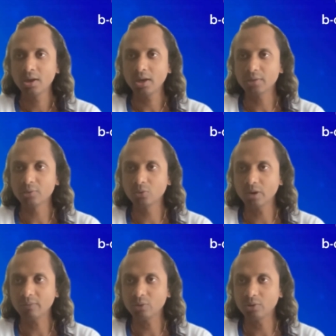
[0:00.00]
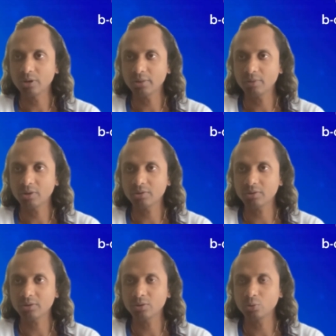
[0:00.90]
Hi Guru, have you heard about
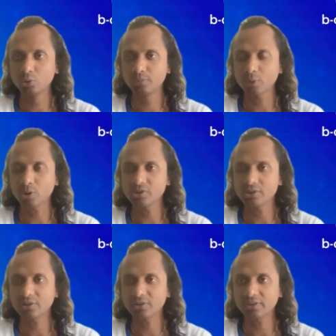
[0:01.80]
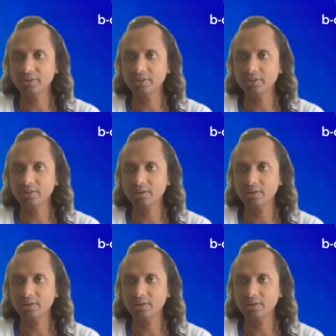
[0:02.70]
Loot project recently?